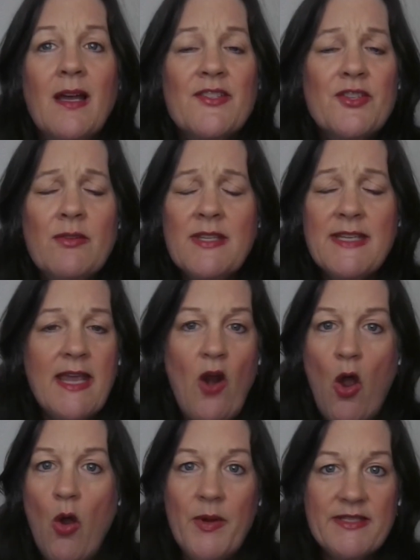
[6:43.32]
Students can't
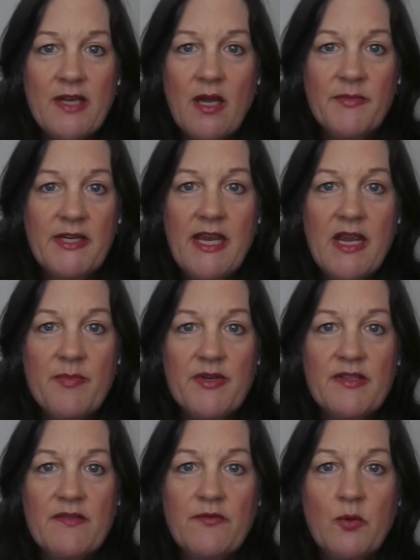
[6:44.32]
always come to
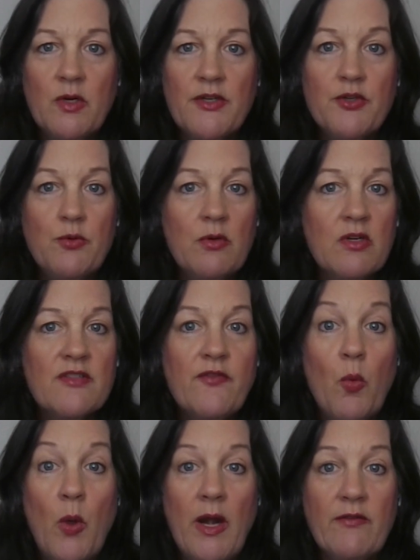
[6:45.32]
campus for tours
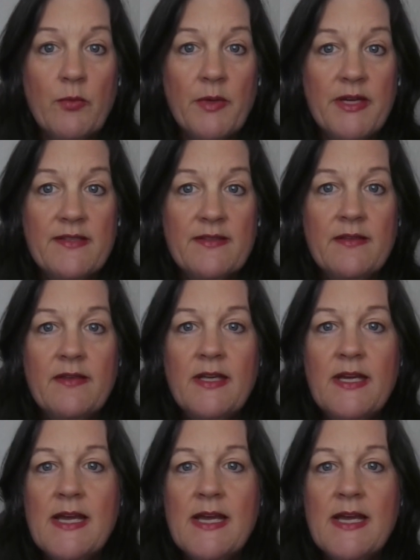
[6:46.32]
for whatever reason.